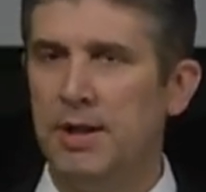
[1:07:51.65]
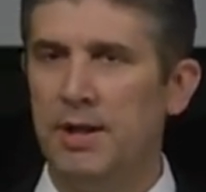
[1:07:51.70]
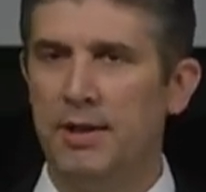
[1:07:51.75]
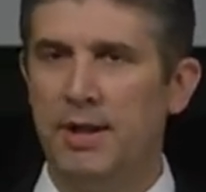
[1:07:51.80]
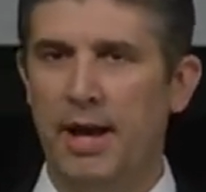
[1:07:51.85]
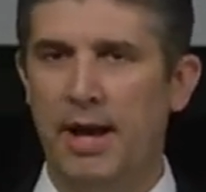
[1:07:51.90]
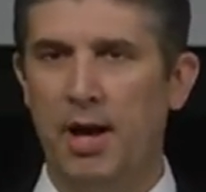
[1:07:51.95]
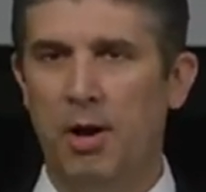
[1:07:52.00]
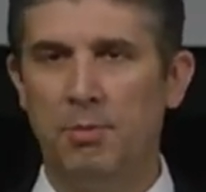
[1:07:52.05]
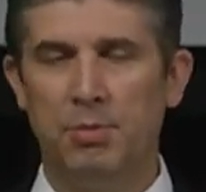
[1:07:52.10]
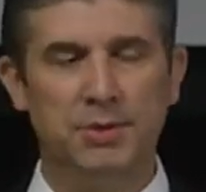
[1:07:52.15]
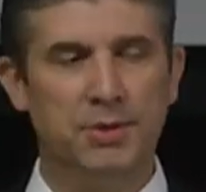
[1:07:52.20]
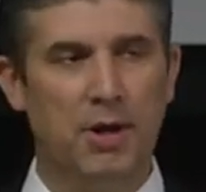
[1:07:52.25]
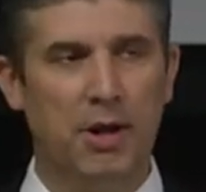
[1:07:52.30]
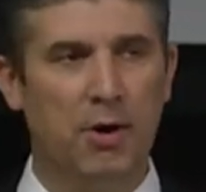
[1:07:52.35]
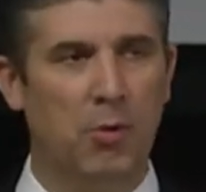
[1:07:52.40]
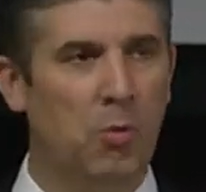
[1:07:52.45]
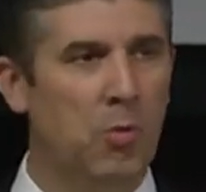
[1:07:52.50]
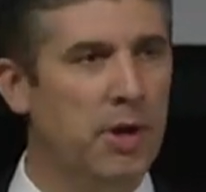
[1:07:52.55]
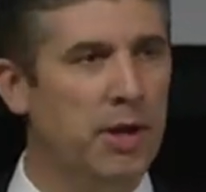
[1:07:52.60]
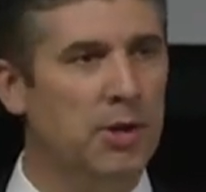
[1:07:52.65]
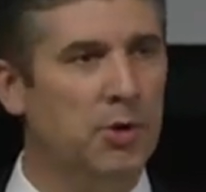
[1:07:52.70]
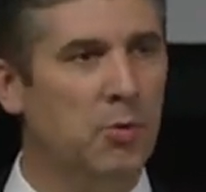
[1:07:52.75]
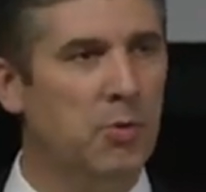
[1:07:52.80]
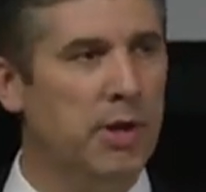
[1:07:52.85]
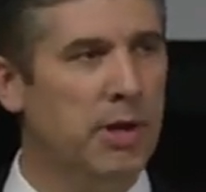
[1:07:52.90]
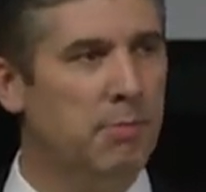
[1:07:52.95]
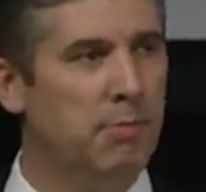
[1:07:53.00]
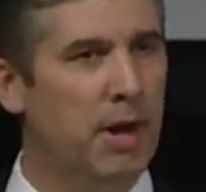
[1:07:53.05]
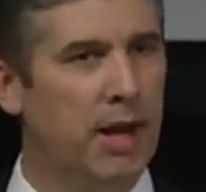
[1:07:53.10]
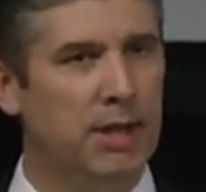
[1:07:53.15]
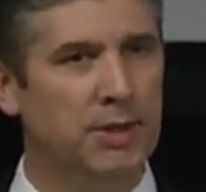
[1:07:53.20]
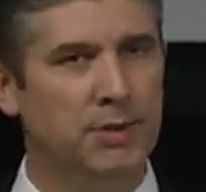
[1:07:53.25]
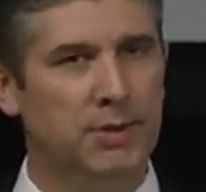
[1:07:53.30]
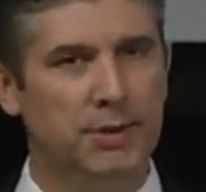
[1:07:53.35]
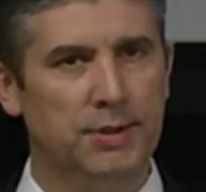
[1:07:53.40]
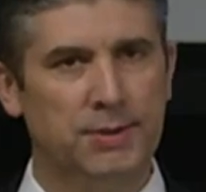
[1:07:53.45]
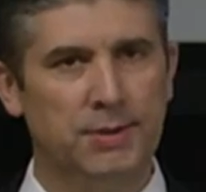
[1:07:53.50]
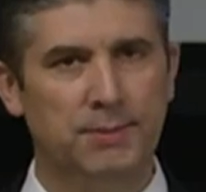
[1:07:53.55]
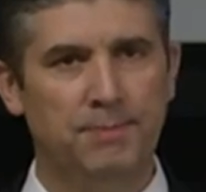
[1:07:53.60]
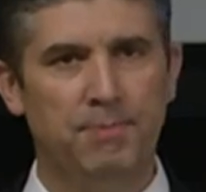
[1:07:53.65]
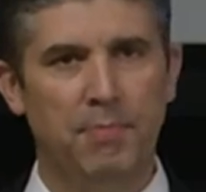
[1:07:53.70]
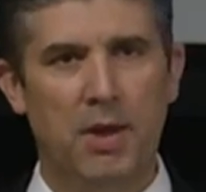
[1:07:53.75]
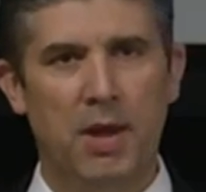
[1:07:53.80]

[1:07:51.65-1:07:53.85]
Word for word: They help us on a week to week basis.